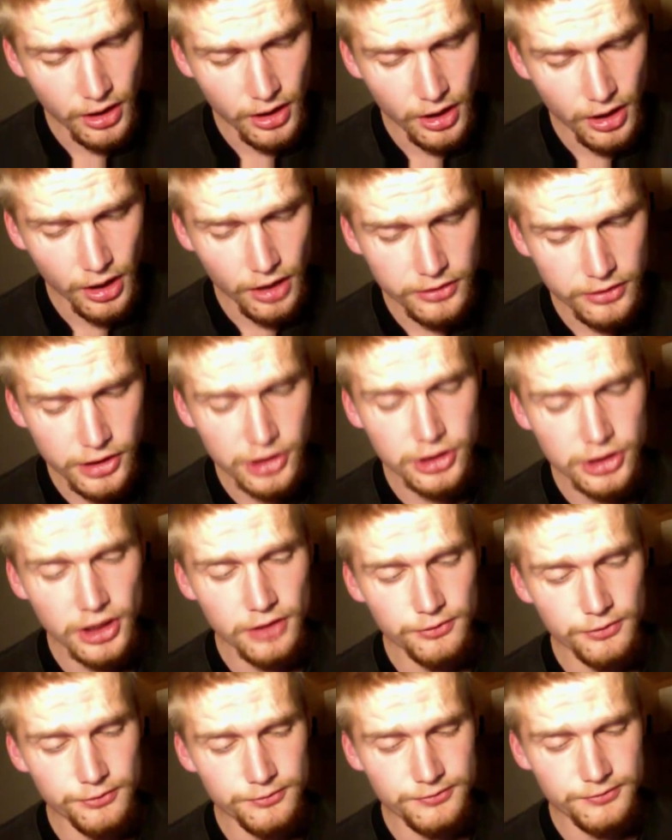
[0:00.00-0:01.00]
And then
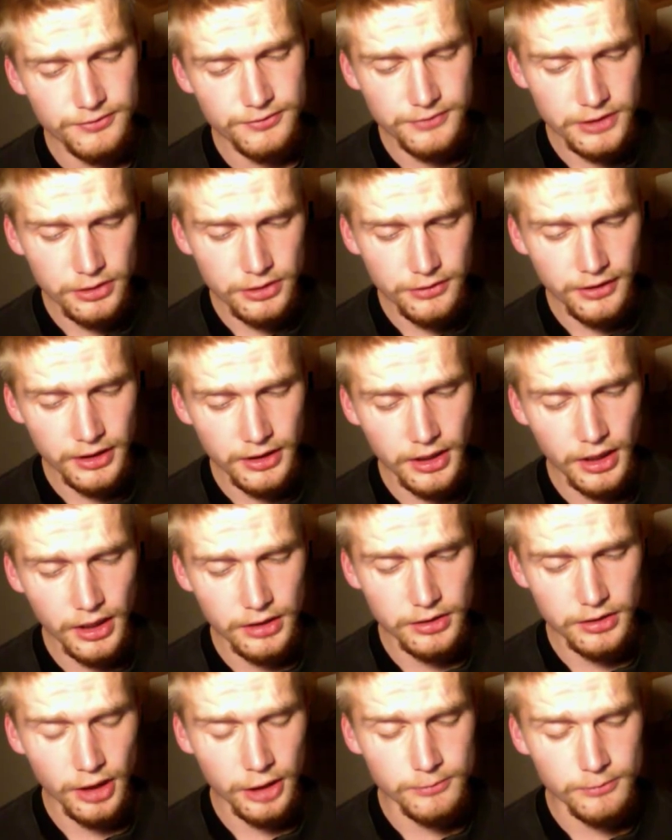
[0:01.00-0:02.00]
they feel they
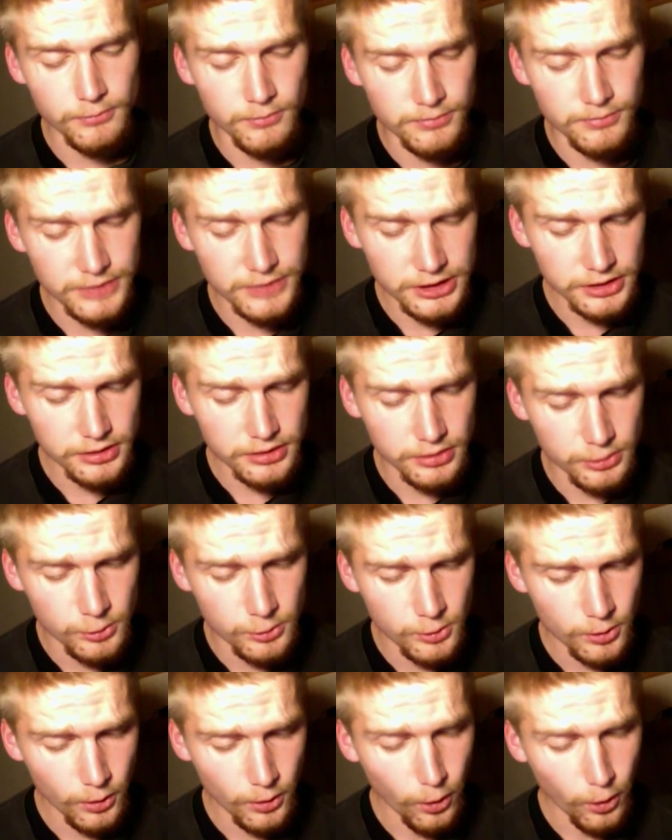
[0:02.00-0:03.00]
can. I mean,
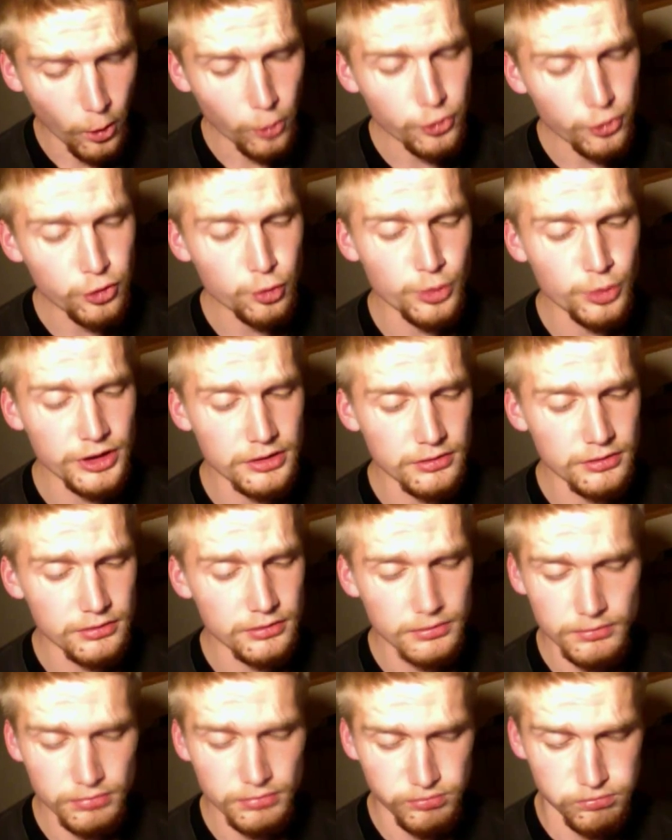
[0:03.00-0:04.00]
oughtn't we
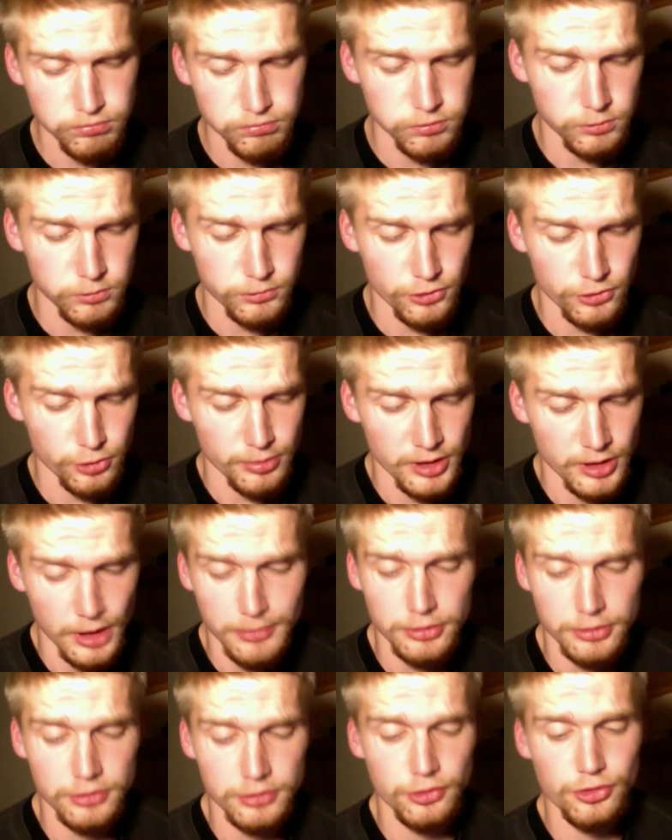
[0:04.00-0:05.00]
to be
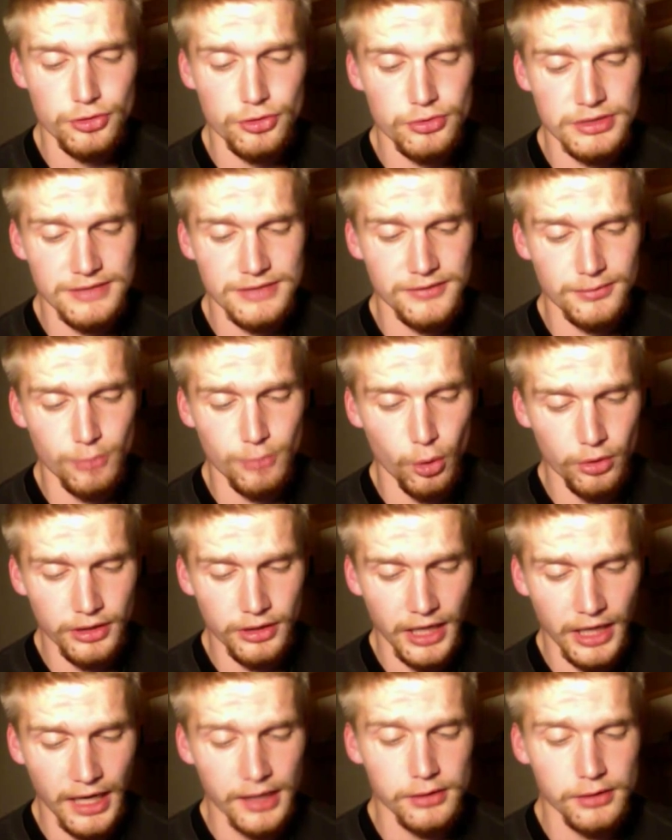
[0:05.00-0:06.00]
able to do even more
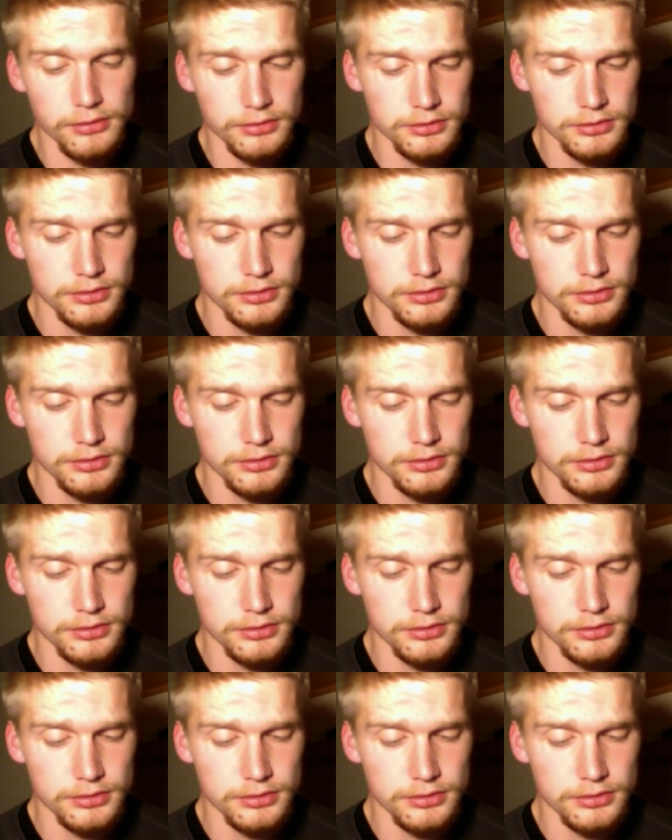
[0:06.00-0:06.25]
now?"